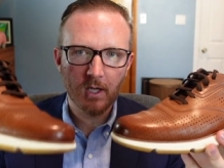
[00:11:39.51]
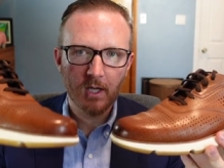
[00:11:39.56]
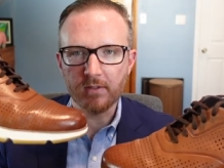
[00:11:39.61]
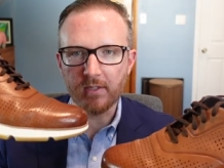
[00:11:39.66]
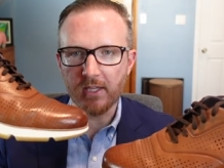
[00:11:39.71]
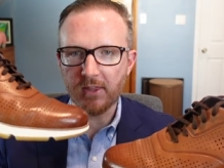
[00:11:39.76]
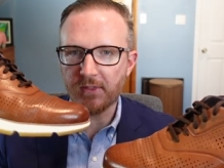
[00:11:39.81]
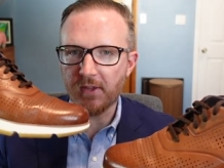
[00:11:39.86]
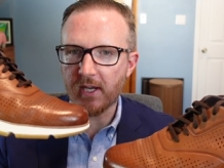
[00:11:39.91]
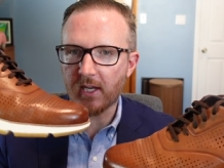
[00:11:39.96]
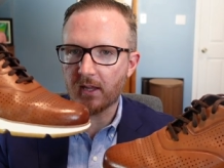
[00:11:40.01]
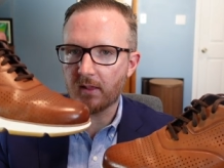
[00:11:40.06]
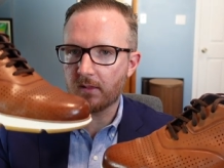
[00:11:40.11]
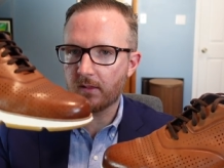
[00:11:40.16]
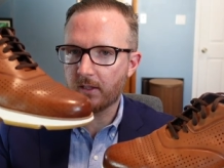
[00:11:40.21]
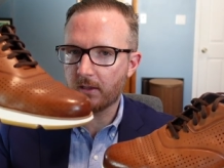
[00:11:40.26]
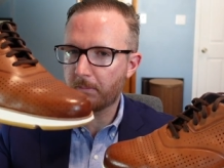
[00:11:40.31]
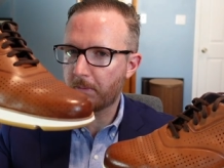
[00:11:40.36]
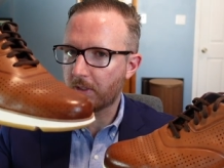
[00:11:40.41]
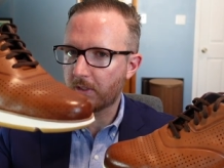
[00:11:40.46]
because I think a
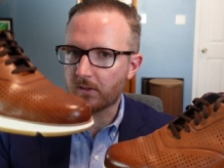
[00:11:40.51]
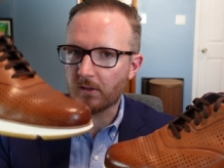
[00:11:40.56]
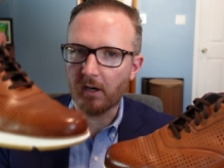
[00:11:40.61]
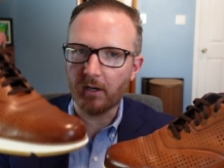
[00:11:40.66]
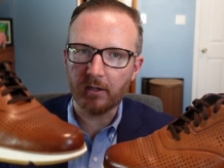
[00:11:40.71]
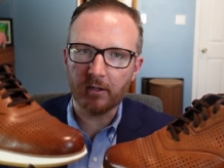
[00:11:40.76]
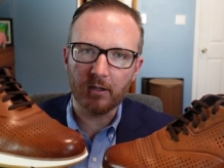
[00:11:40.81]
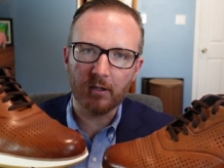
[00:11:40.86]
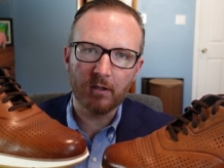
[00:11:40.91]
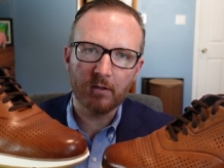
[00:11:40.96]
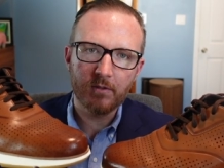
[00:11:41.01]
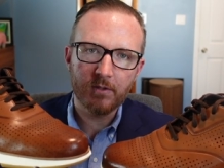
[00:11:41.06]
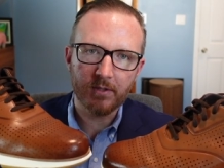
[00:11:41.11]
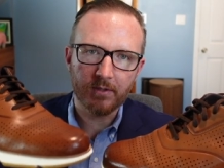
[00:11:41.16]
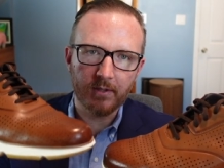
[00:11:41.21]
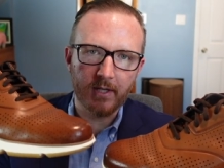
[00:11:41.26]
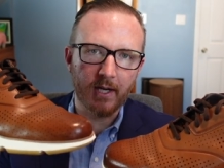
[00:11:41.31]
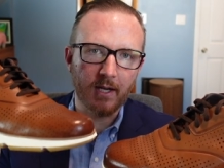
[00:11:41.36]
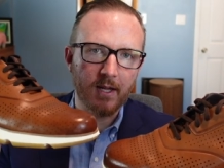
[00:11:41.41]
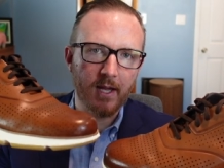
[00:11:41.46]
little bit darker
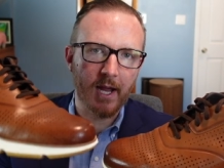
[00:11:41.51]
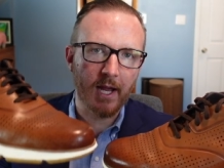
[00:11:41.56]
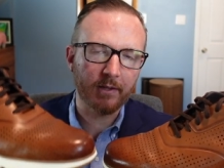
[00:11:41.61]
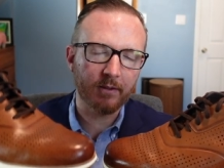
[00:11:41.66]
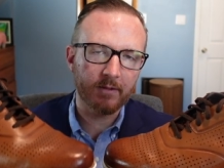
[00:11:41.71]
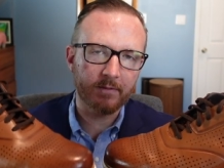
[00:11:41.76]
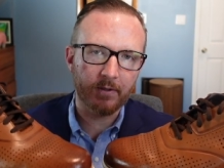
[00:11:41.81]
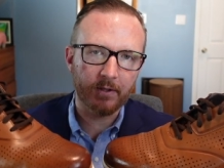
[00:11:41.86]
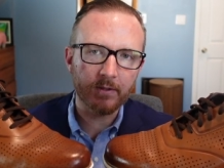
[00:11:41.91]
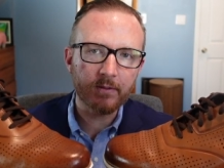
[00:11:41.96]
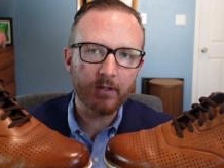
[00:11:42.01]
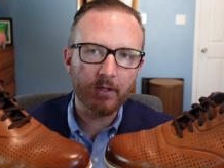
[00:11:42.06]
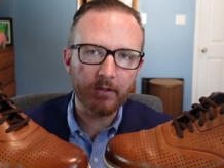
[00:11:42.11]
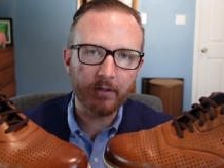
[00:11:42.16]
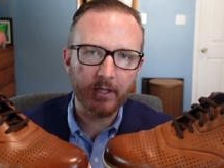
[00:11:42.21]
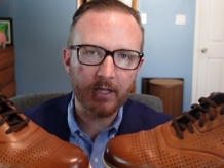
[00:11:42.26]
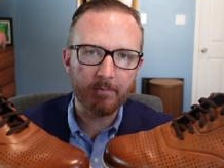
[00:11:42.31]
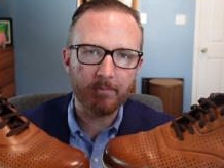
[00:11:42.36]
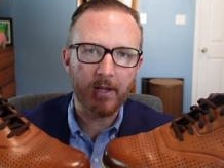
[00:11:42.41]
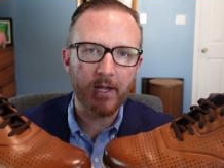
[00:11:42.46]
just kind of adds the
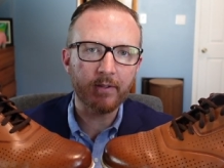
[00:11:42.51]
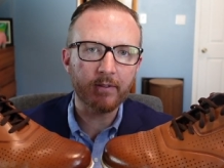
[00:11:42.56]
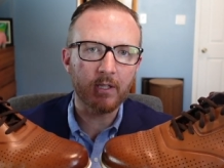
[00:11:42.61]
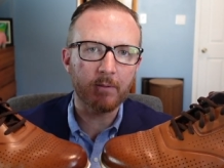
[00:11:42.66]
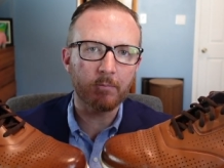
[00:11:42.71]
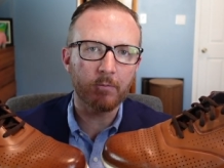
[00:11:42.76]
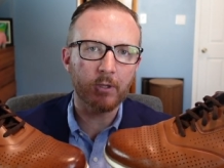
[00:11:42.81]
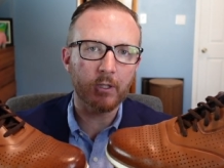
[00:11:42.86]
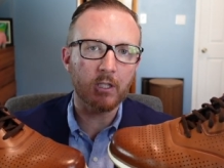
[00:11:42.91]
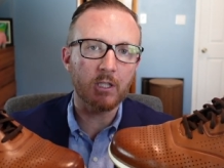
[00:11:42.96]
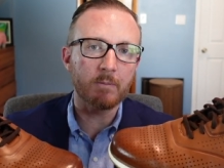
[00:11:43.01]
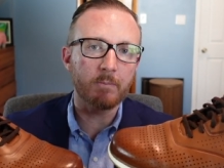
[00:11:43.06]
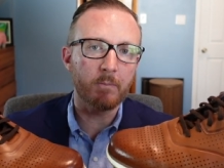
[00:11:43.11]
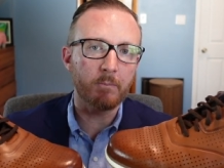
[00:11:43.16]
versatility and makes them look a little